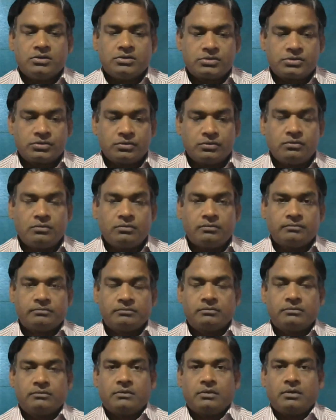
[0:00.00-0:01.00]
So,
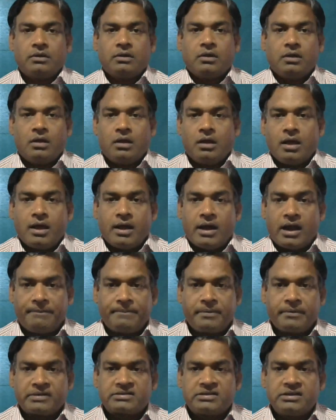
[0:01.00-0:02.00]
and
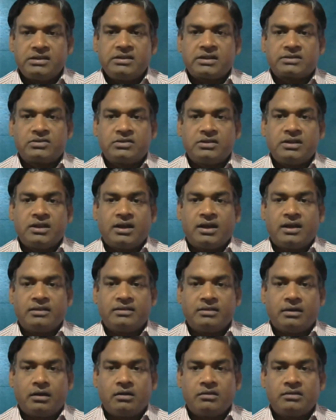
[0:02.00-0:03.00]
previously actually
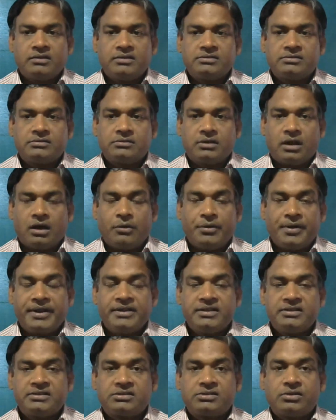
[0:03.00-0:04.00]
all this
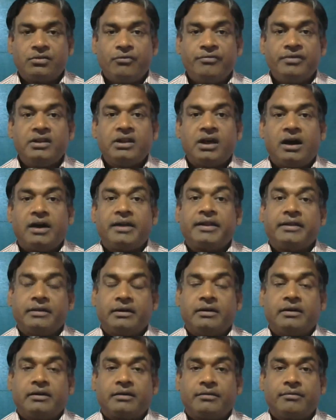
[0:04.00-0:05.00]
nowadays
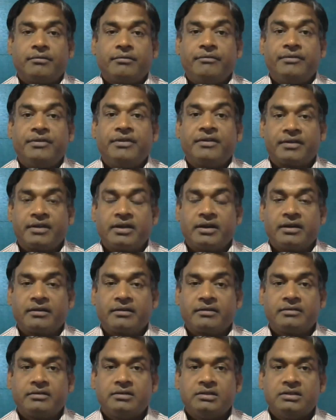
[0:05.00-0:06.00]
WinRAR,
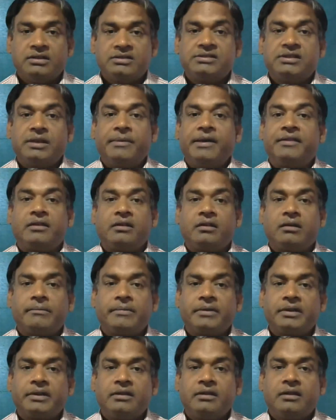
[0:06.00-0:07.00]
this is American
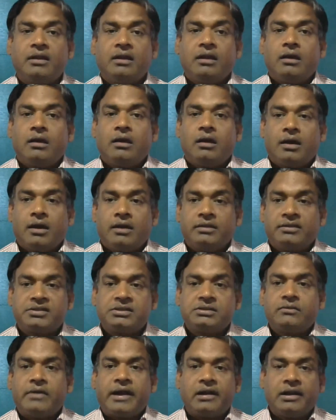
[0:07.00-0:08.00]
company, and this
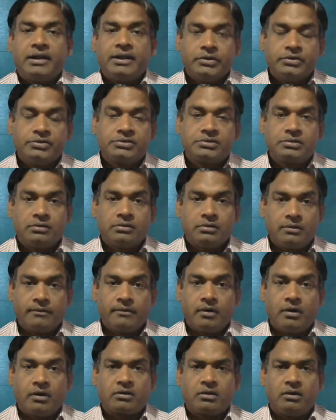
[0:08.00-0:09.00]
is widely used
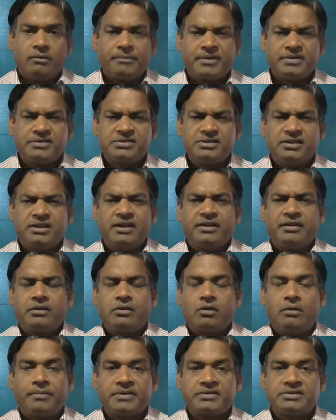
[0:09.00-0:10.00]
for compressing and
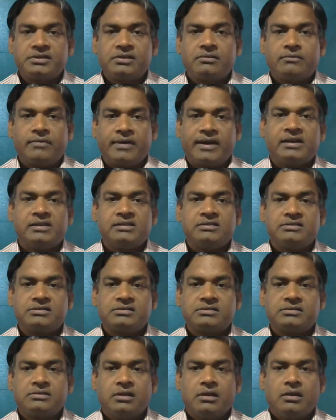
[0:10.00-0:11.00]
decompressing
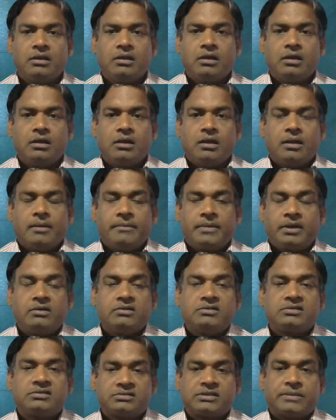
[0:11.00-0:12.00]
files,
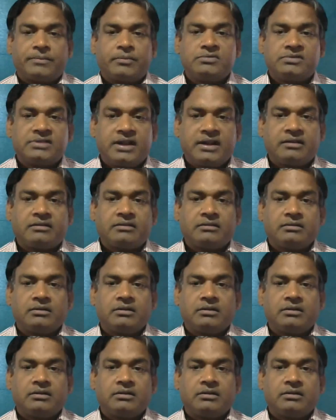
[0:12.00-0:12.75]
because suppose that